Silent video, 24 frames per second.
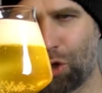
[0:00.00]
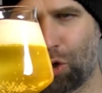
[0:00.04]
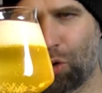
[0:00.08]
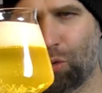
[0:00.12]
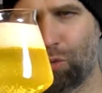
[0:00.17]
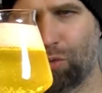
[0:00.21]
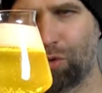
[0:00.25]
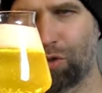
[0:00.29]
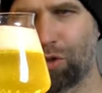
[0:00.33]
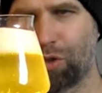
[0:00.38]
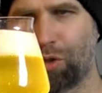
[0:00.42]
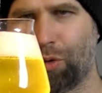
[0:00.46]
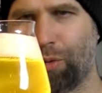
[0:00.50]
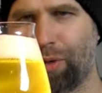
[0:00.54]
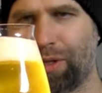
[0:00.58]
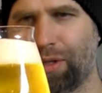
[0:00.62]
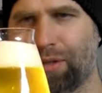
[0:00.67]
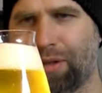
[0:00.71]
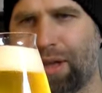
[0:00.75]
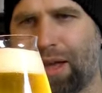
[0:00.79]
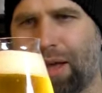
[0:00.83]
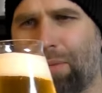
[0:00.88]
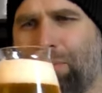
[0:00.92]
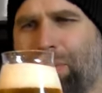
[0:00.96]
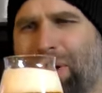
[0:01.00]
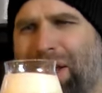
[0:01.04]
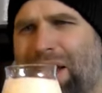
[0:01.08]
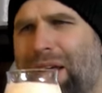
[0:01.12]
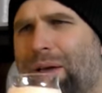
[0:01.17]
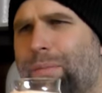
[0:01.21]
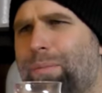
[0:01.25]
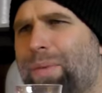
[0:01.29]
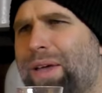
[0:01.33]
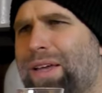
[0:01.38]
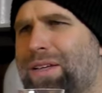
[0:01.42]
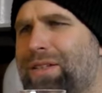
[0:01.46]
tones to it, but
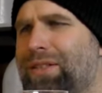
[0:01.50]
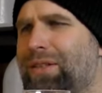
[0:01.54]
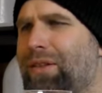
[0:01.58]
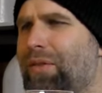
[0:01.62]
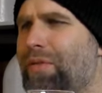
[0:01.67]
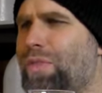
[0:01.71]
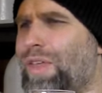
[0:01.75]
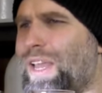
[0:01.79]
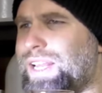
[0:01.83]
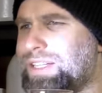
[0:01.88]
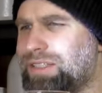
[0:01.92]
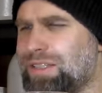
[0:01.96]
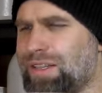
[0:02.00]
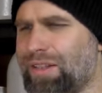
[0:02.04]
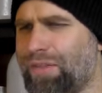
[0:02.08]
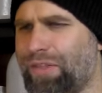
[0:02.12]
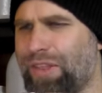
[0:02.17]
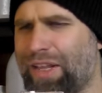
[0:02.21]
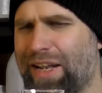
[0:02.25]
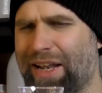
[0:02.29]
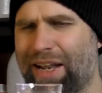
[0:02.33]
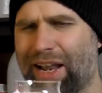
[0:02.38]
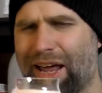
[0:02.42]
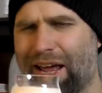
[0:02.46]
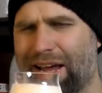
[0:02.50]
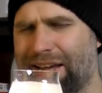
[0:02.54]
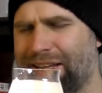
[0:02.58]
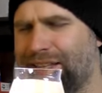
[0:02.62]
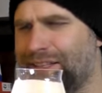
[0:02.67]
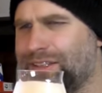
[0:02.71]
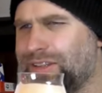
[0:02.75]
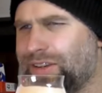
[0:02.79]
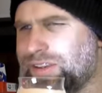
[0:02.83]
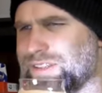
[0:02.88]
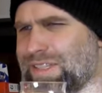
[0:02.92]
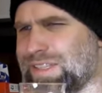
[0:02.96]
I bet that's the
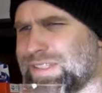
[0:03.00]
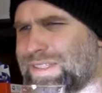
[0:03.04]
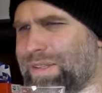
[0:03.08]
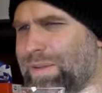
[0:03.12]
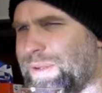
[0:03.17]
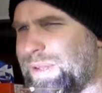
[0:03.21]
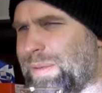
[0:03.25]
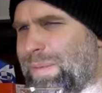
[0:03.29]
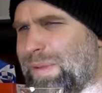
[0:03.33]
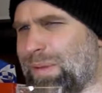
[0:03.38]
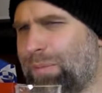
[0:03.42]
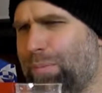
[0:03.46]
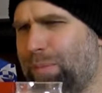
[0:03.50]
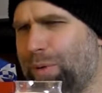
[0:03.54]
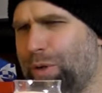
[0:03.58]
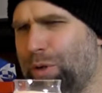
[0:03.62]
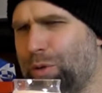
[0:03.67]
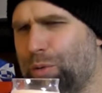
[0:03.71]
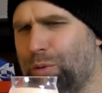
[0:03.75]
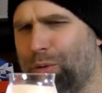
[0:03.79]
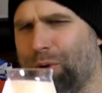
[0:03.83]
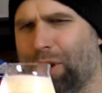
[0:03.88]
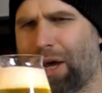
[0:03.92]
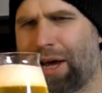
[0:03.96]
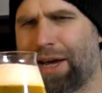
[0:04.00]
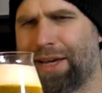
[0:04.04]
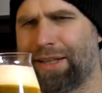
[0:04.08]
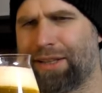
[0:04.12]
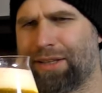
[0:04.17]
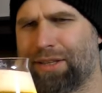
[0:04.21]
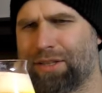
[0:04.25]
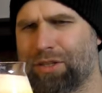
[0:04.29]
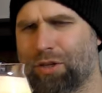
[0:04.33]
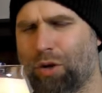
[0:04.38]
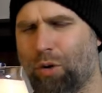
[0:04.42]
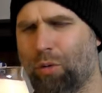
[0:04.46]
light because it's a little bit blue
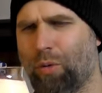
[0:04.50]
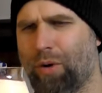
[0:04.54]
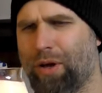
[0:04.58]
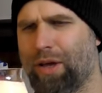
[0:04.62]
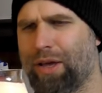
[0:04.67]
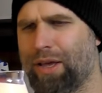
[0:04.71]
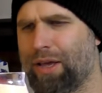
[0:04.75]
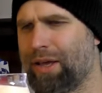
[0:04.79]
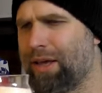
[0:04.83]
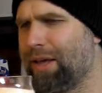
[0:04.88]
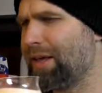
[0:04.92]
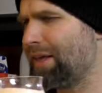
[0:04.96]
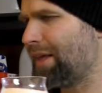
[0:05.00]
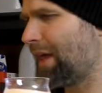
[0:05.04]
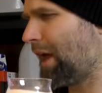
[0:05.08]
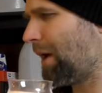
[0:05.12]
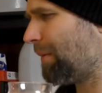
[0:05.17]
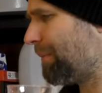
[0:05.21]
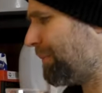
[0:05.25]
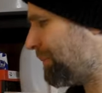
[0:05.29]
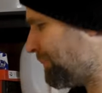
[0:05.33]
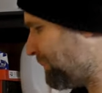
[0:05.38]
light, so yeah,